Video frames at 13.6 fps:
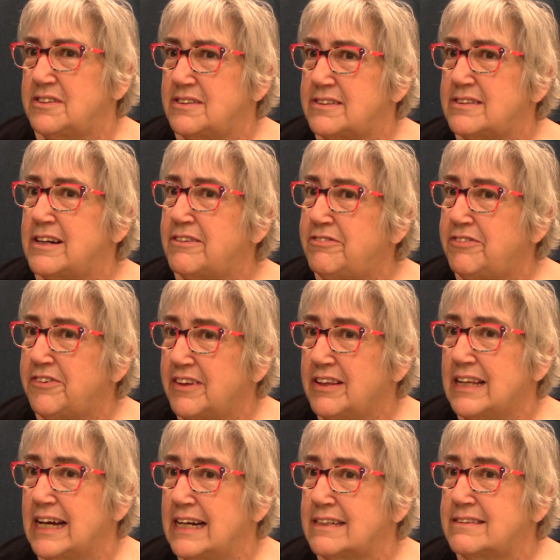and stuff for the
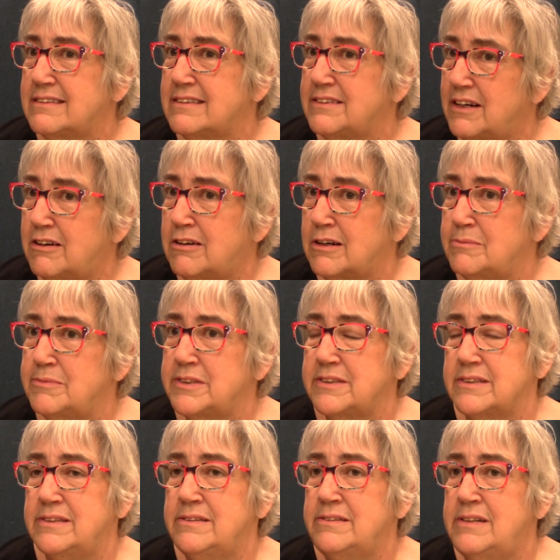legs and the arms
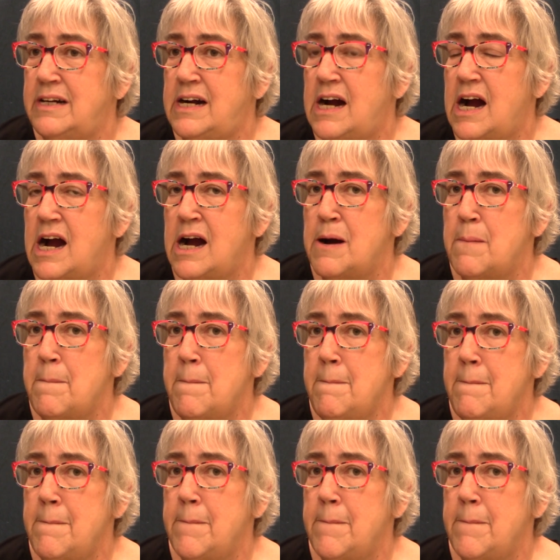and um,